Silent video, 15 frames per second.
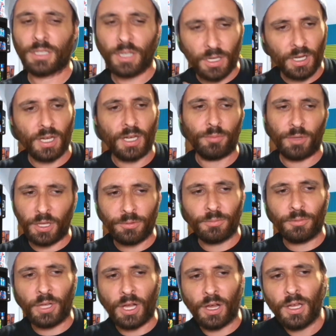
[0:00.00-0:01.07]
all right, blah, blah,
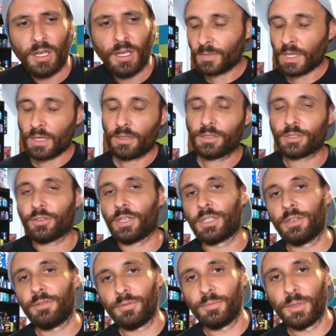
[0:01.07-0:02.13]
blah." So I
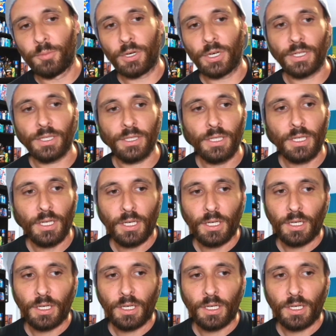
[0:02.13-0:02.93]
give him the money.